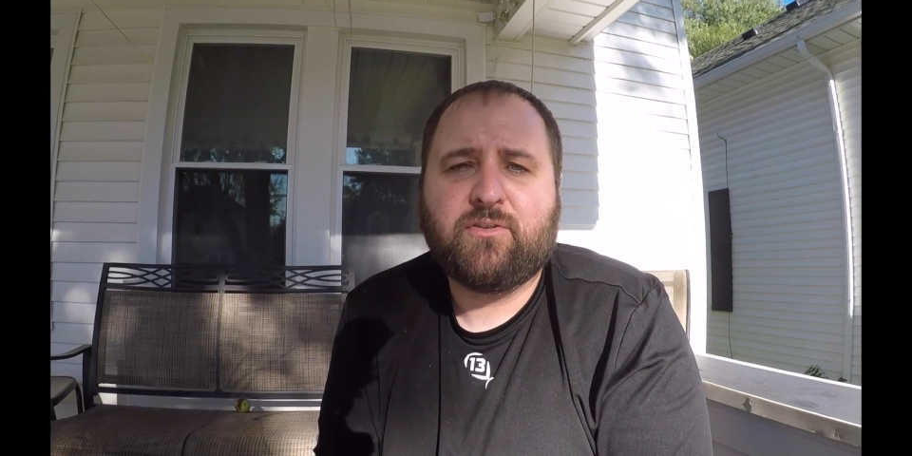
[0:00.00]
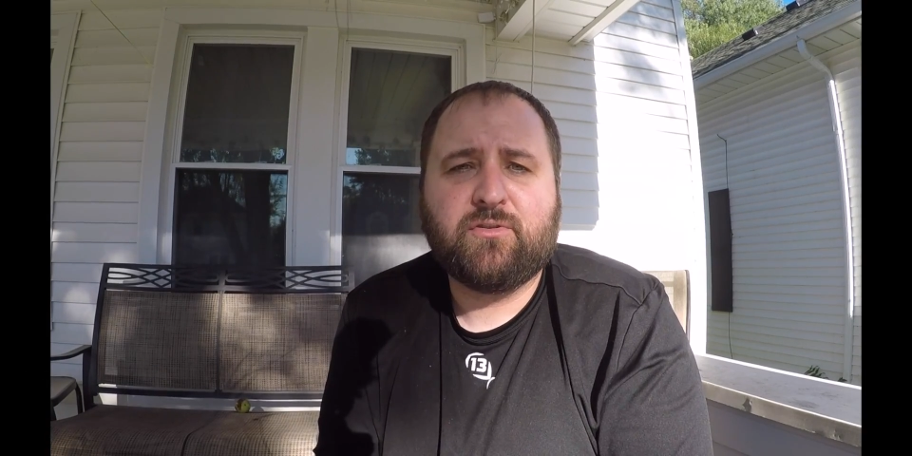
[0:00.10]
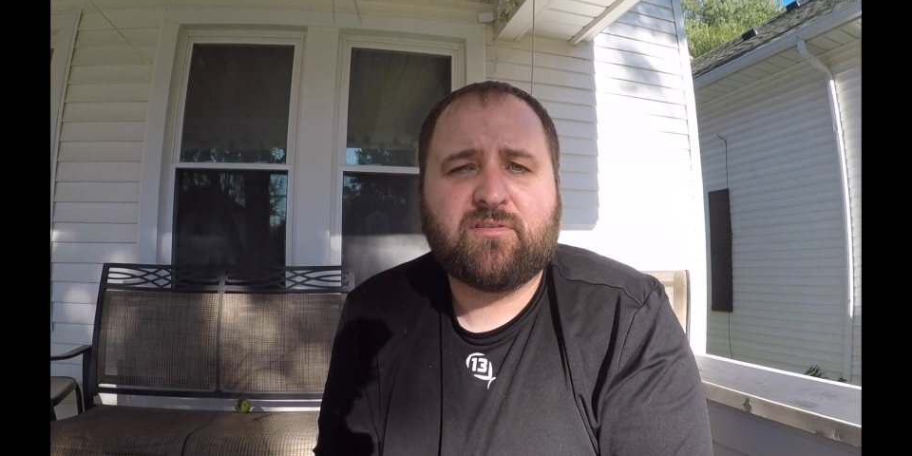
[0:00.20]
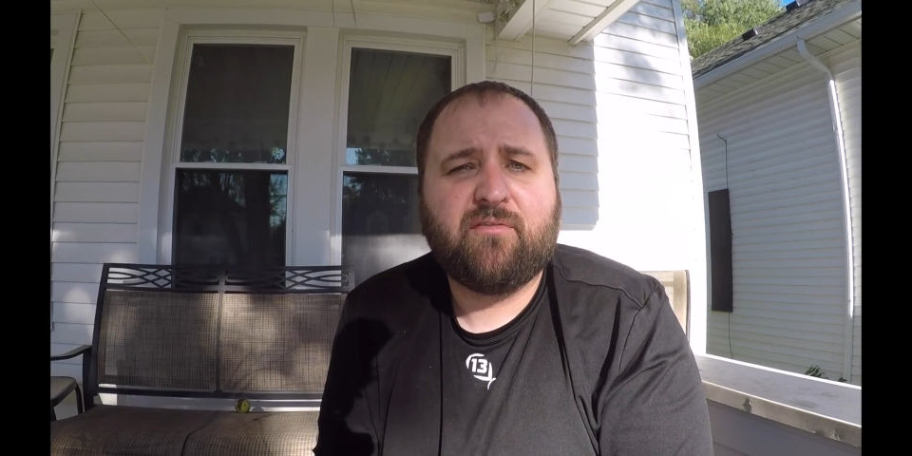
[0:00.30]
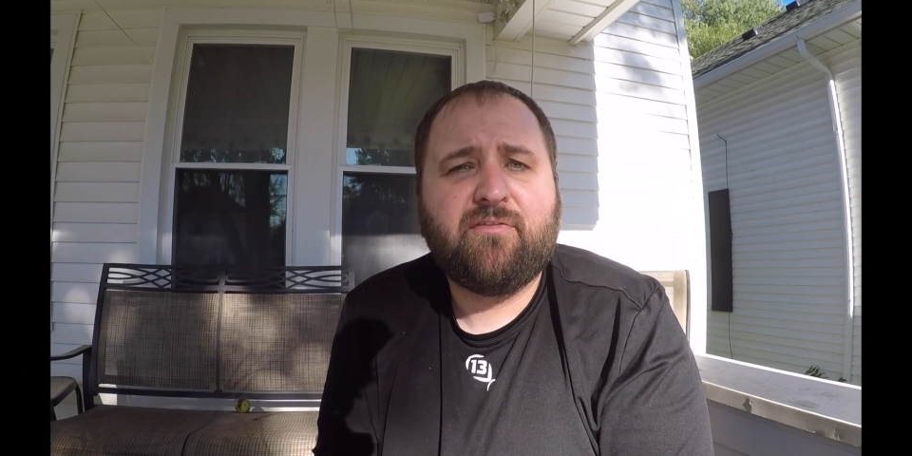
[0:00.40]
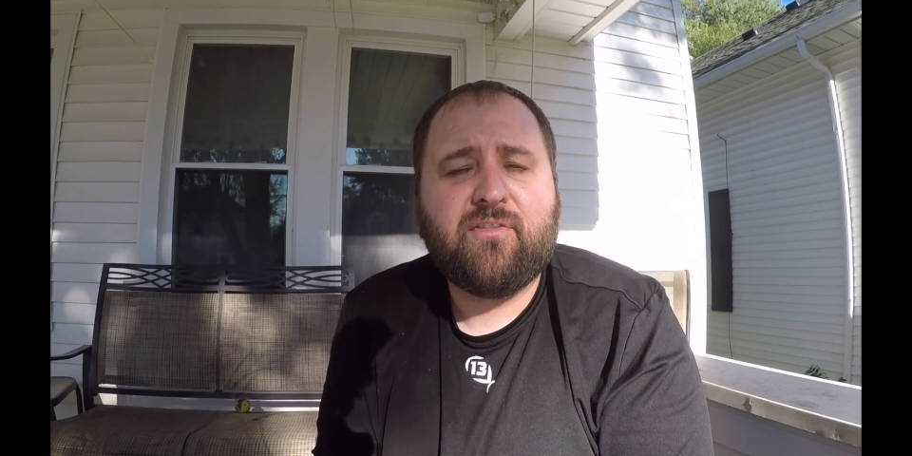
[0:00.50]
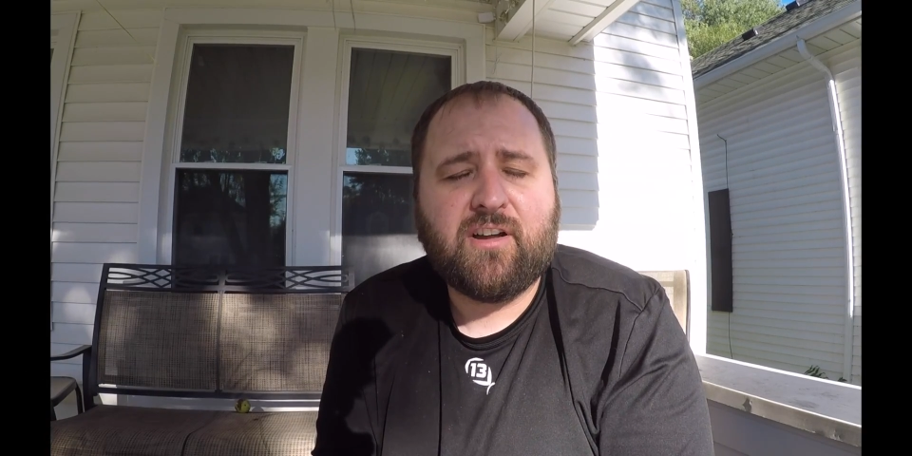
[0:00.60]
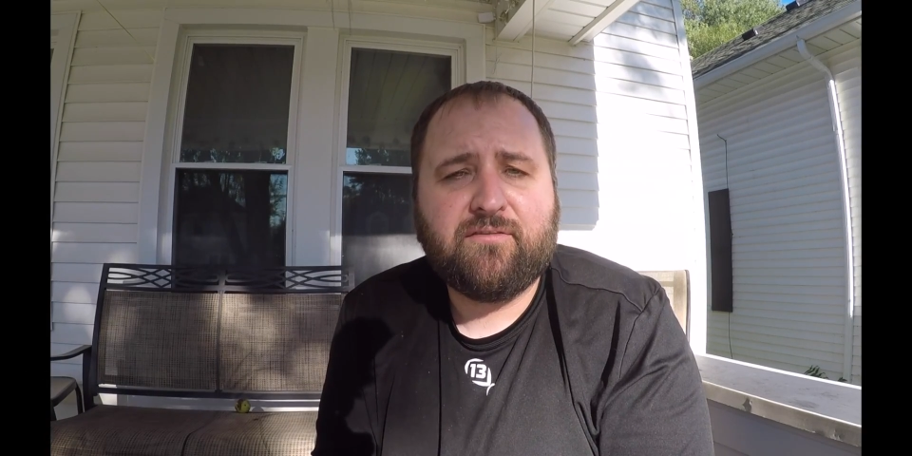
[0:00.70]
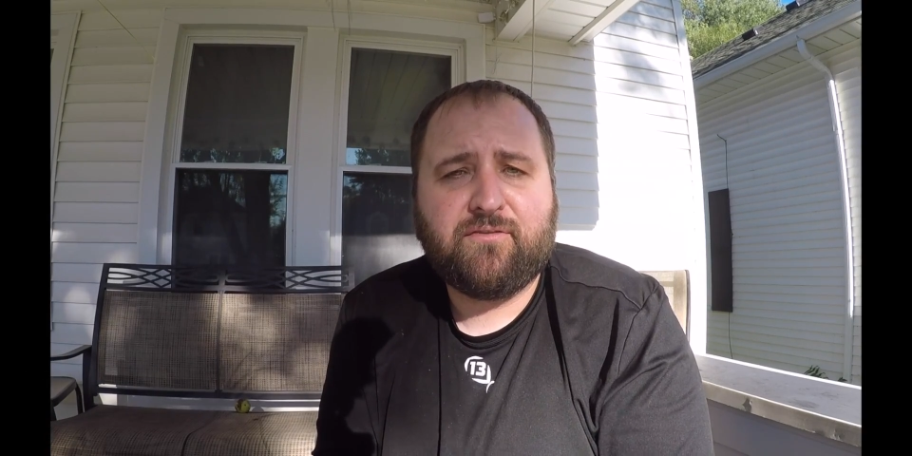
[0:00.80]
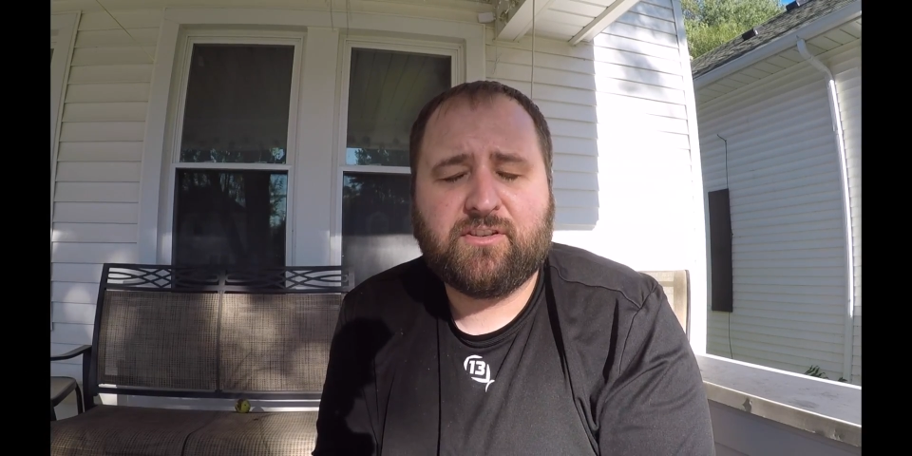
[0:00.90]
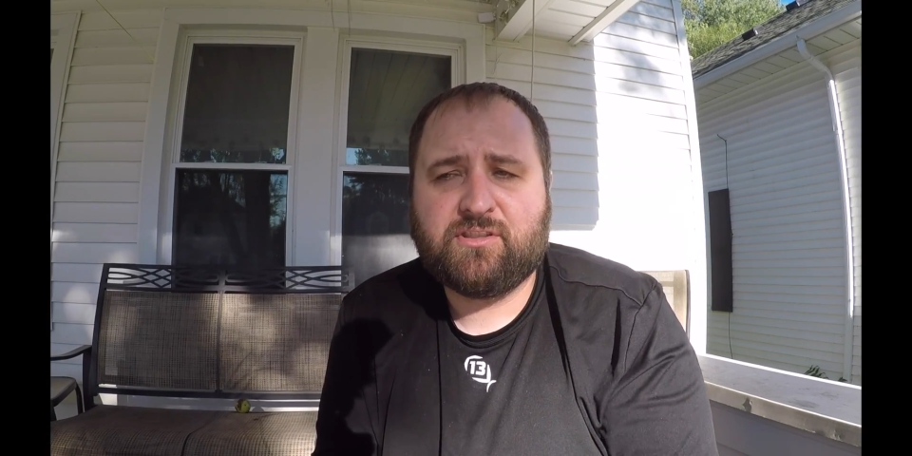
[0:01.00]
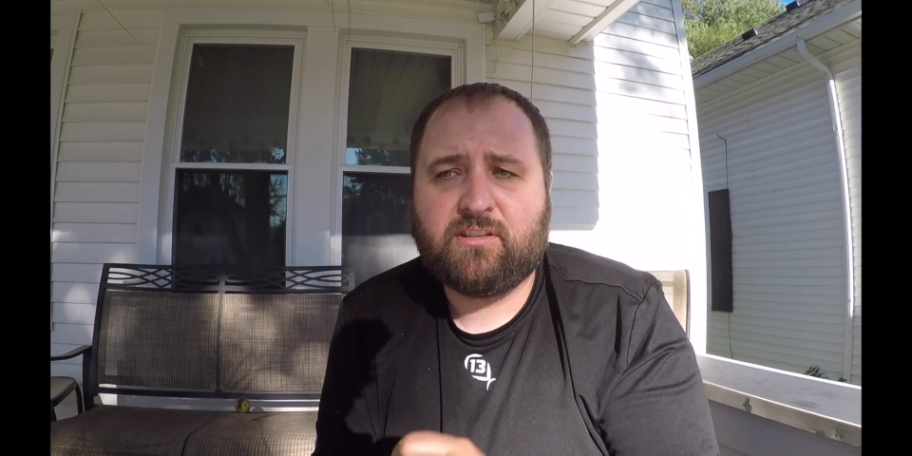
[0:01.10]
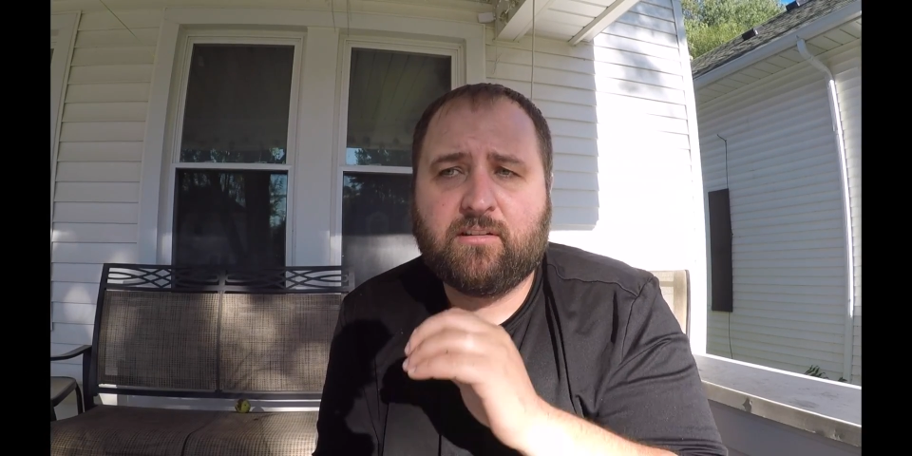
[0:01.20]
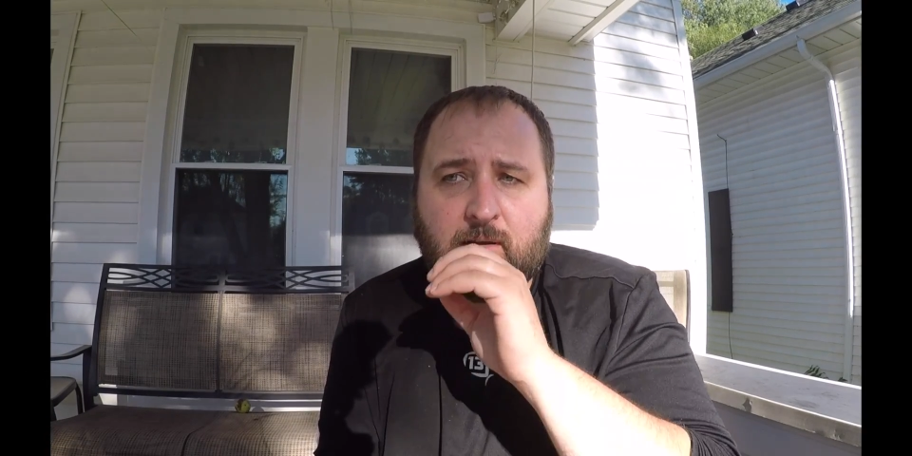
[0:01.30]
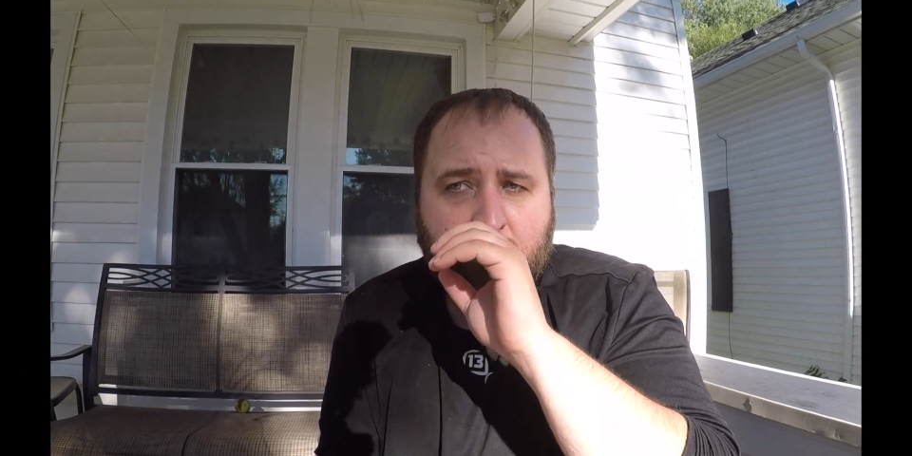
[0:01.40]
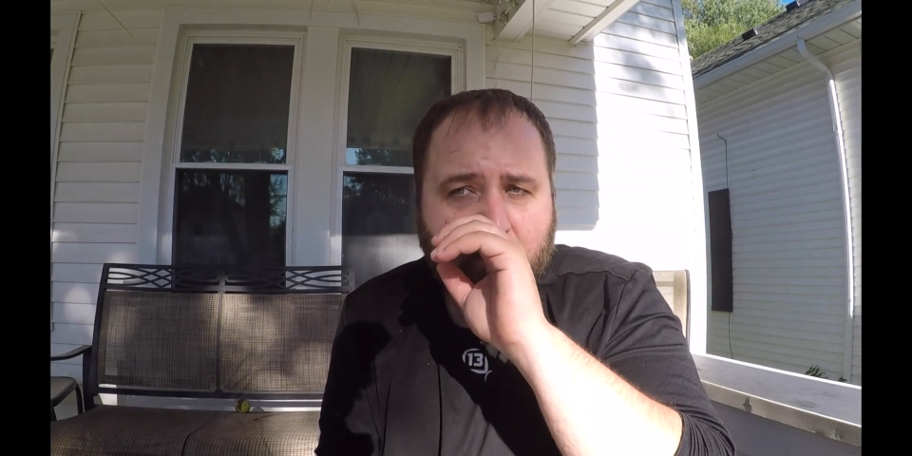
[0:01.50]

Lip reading: do some fun fishing,